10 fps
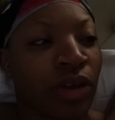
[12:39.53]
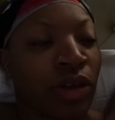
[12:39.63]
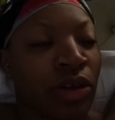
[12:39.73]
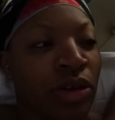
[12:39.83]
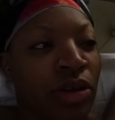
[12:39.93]

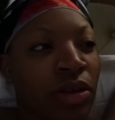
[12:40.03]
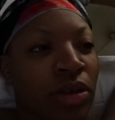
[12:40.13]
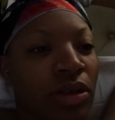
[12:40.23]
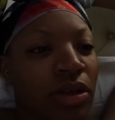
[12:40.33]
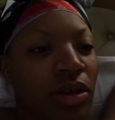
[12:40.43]
occurred.
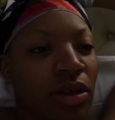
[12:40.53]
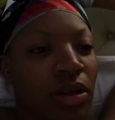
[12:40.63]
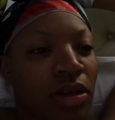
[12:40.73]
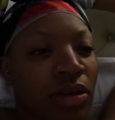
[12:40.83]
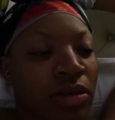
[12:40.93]

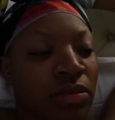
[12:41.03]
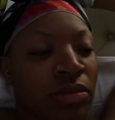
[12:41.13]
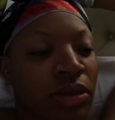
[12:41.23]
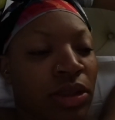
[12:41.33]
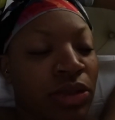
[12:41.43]

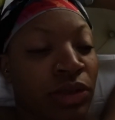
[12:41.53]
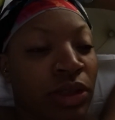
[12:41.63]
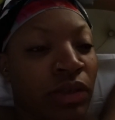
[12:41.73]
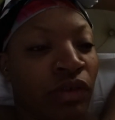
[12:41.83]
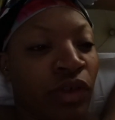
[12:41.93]
That's
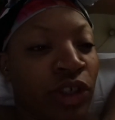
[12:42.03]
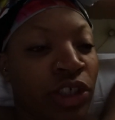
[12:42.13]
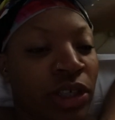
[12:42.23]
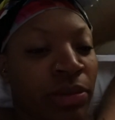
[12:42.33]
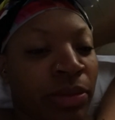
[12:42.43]
really
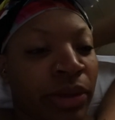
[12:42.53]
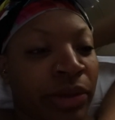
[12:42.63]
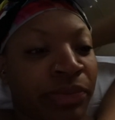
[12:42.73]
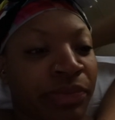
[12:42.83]
unfortunate, but